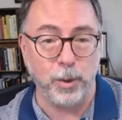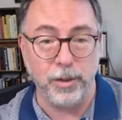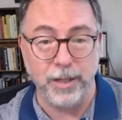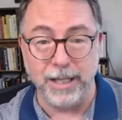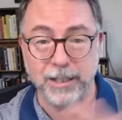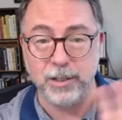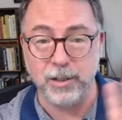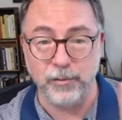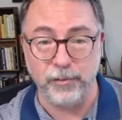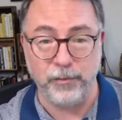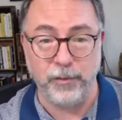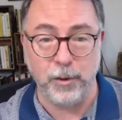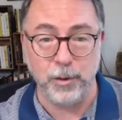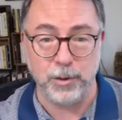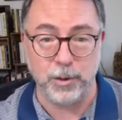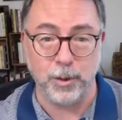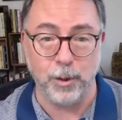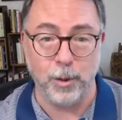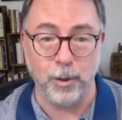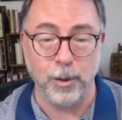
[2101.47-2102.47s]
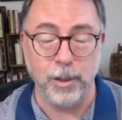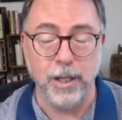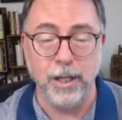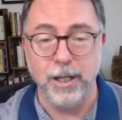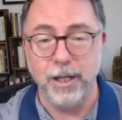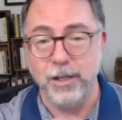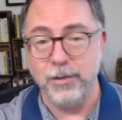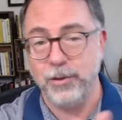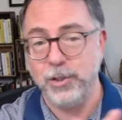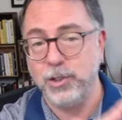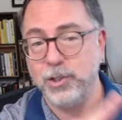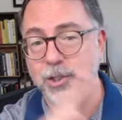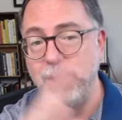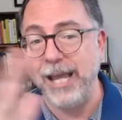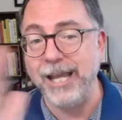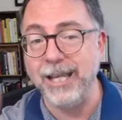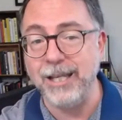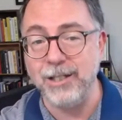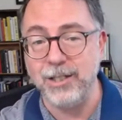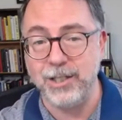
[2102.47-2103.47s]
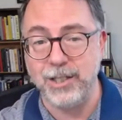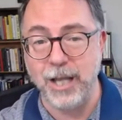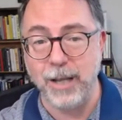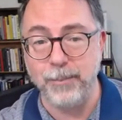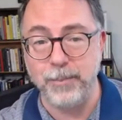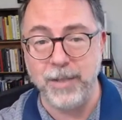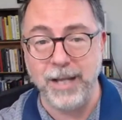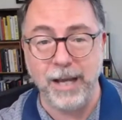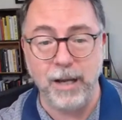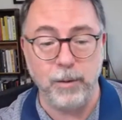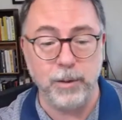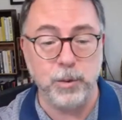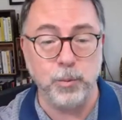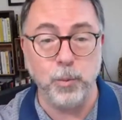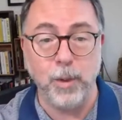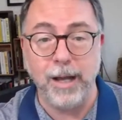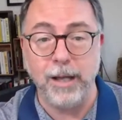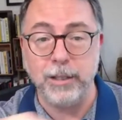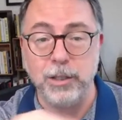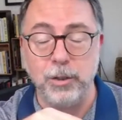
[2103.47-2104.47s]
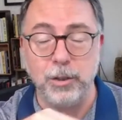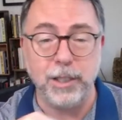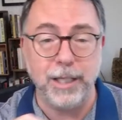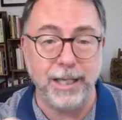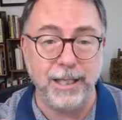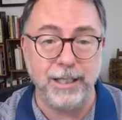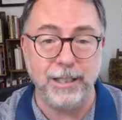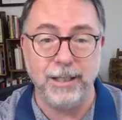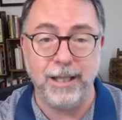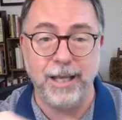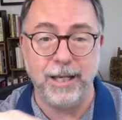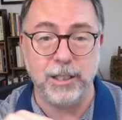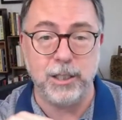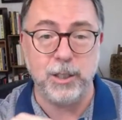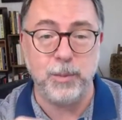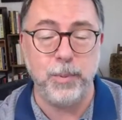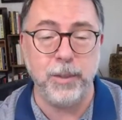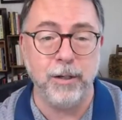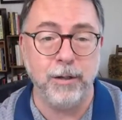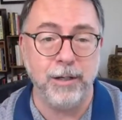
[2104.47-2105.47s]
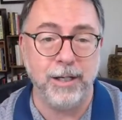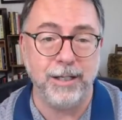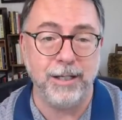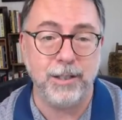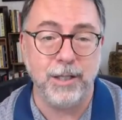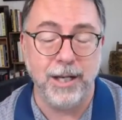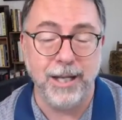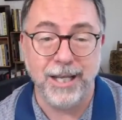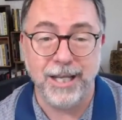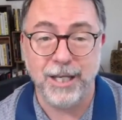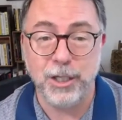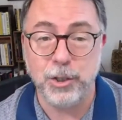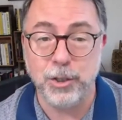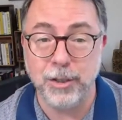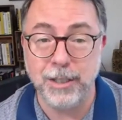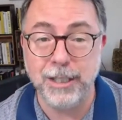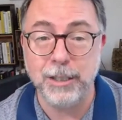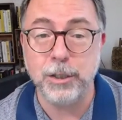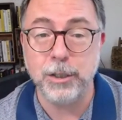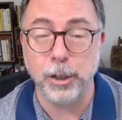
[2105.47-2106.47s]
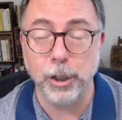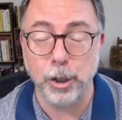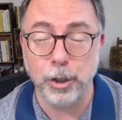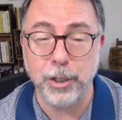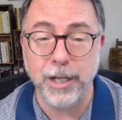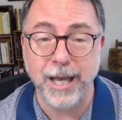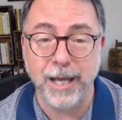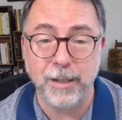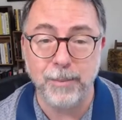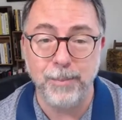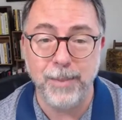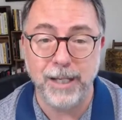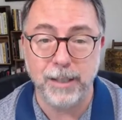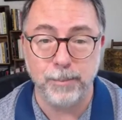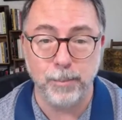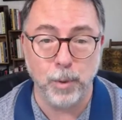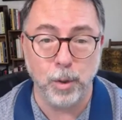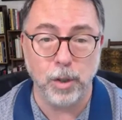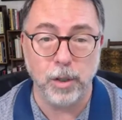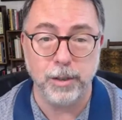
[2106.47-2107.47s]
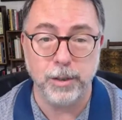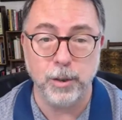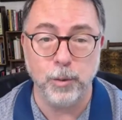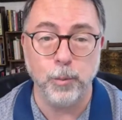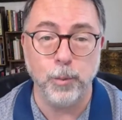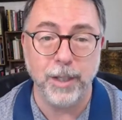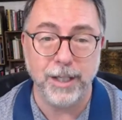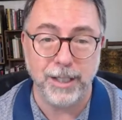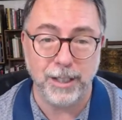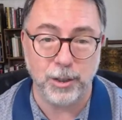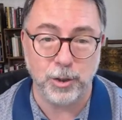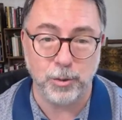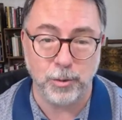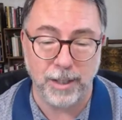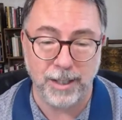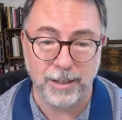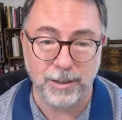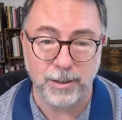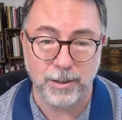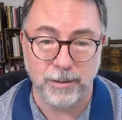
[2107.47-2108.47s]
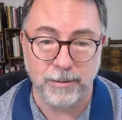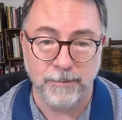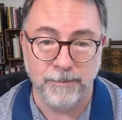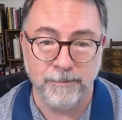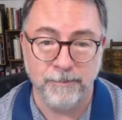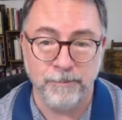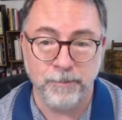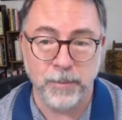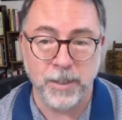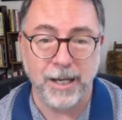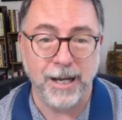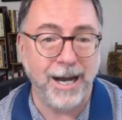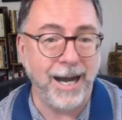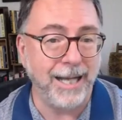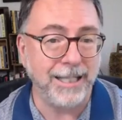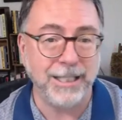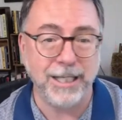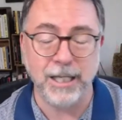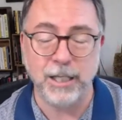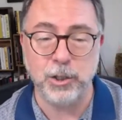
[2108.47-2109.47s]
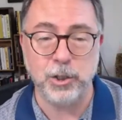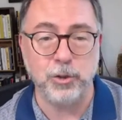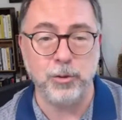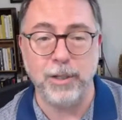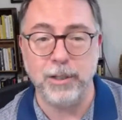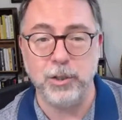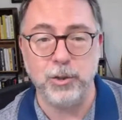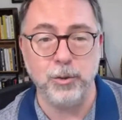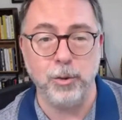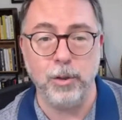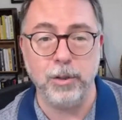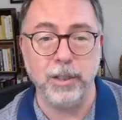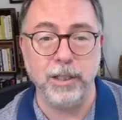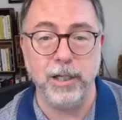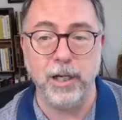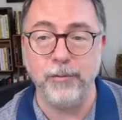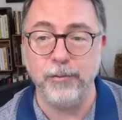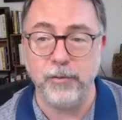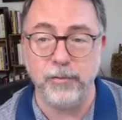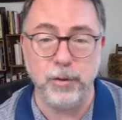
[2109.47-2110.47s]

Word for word: Paul. That's the first goal. The second step now is while you're gaining that experience is you need to learn how to make more on your winning trades. I can't stress strongly enough.